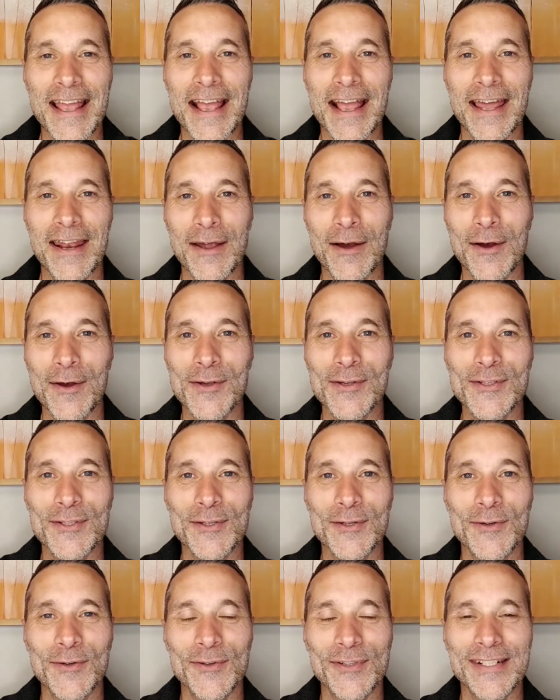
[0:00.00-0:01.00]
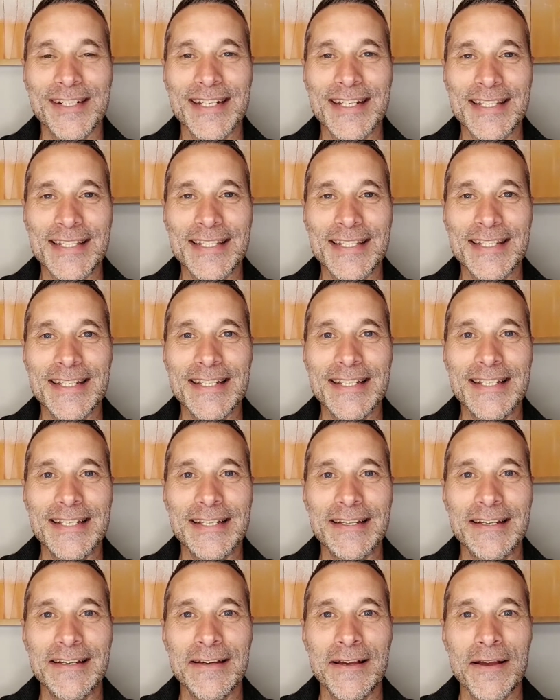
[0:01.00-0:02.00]
and also to
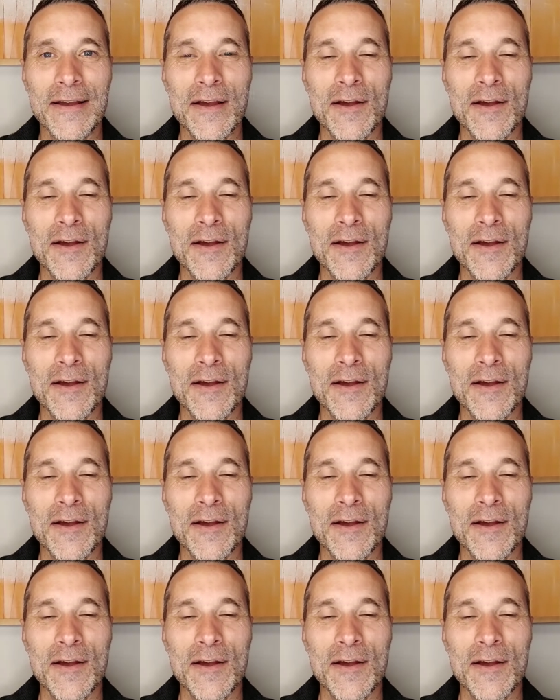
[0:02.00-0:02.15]
see